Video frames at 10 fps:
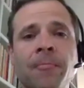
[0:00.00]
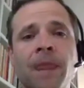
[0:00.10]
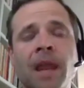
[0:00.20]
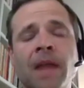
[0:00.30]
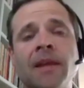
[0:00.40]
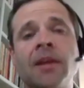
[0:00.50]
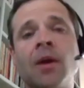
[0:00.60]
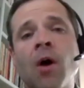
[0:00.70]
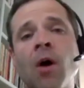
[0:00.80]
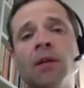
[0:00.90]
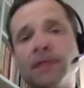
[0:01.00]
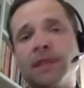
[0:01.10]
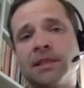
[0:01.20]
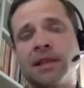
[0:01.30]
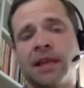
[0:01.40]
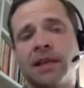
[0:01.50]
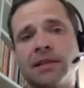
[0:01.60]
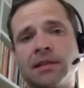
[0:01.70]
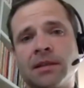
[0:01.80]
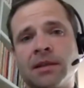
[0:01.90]
and then in all of these
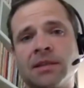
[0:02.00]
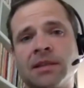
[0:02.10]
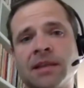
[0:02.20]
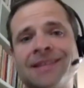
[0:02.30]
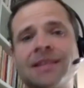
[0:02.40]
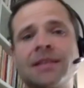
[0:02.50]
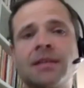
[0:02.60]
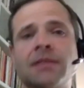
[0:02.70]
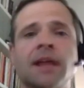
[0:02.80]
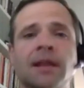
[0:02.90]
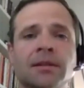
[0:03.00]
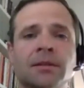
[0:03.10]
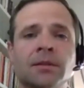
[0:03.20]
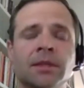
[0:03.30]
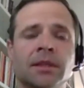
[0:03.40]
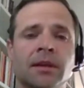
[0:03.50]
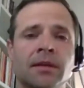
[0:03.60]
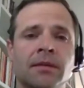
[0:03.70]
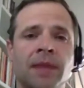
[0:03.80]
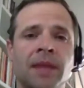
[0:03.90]
states there's that $600 a week
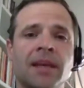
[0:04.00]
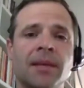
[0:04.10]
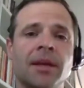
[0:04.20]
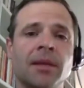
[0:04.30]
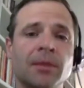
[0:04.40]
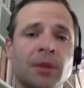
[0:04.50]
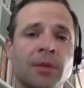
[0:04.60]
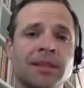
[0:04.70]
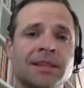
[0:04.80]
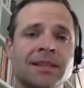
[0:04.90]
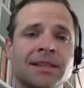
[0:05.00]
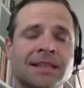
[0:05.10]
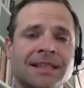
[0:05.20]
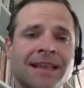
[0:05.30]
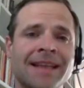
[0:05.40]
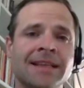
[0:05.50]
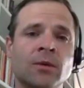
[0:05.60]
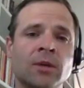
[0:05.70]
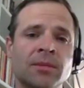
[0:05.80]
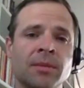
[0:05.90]
of pandemic unemployment assistance that is
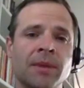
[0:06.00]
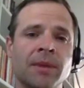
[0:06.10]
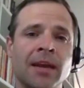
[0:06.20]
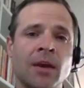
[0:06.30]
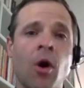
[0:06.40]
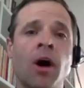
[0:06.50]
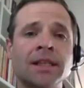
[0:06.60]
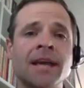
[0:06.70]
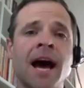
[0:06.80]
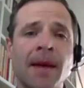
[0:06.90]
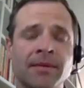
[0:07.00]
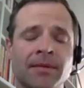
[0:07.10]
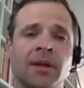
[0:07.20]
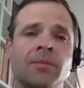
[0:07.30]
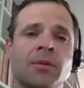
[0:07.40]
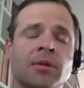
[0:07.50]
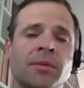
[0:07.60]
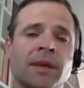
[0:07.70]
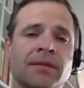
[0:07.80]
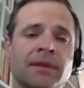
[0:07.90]
going to be paid on top of the unemployment
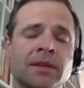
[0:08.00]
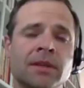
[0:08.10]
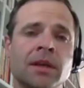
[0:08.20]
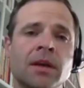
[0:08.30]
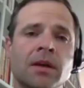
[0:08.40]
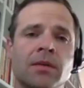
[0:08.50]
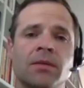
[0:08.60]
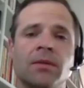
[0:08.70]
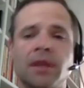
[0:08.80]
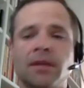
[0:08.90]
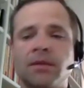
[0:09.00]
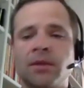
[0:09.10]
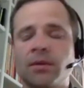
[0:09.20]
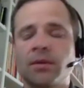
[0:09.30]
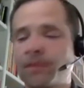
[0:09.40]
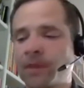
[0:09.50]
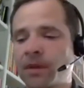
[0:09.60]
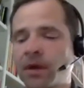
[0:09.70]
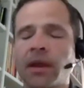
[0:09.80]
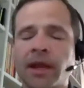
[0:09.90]
benefits through uh-huh. the end mm-hmm. of june
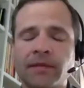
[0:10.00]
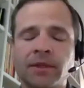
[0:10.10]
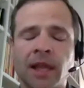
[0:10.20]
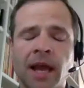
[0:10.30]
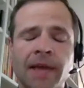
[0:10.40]
or uh, the end of July.